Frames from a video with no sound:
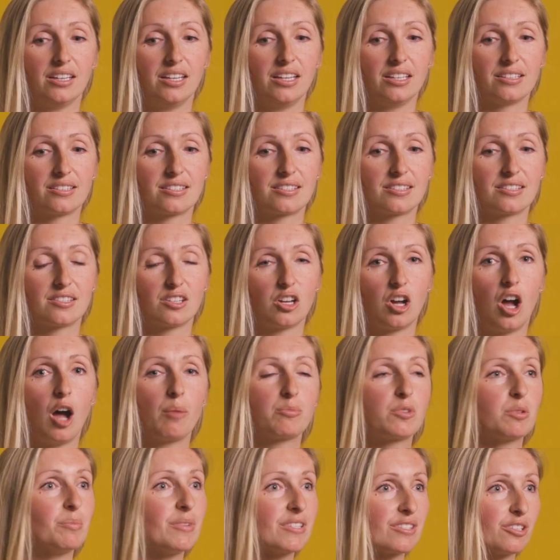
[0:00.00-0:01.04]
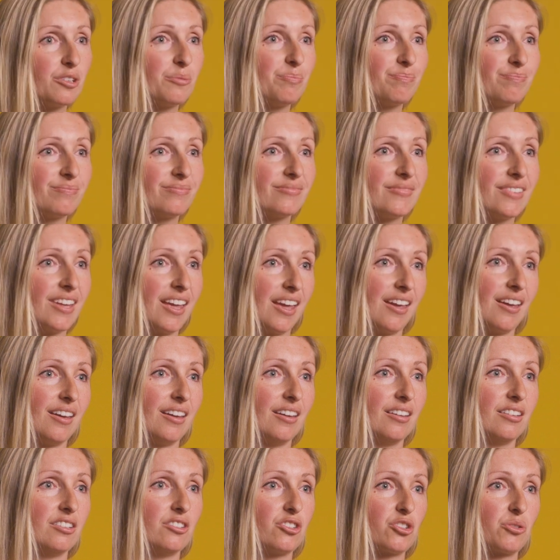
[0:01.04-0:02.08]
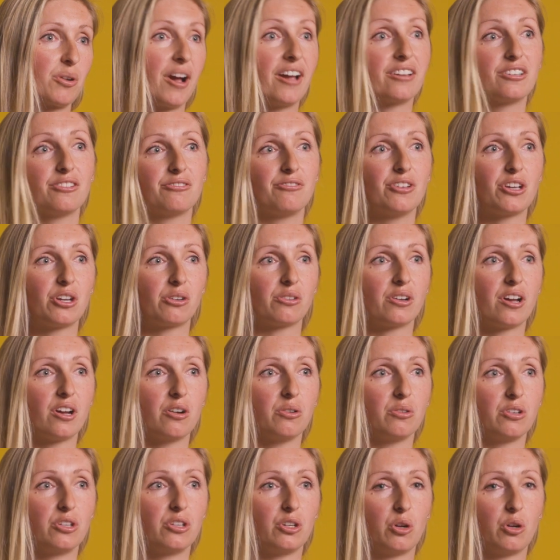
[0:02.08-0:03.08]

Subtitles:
It's optimism and trying to figure out,